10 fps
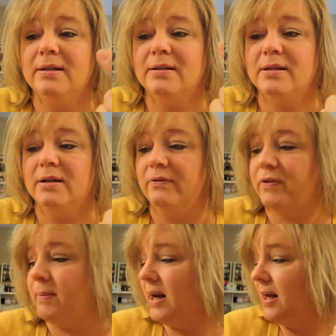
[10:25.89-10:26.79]
It's still
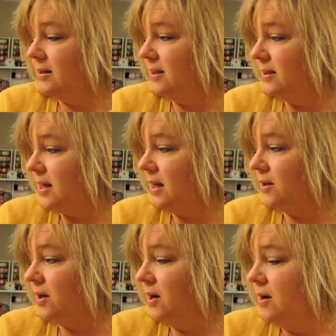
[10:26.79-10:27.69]
from an Etsy
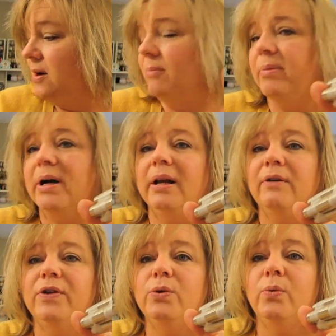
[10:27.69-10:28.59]
seller, but
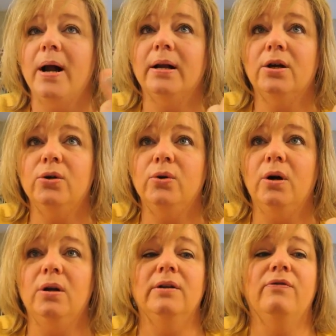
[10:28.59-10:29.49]
if you want to
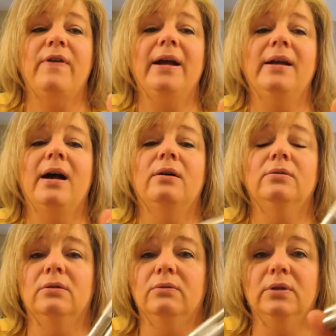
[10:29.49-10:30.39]
Google and find out,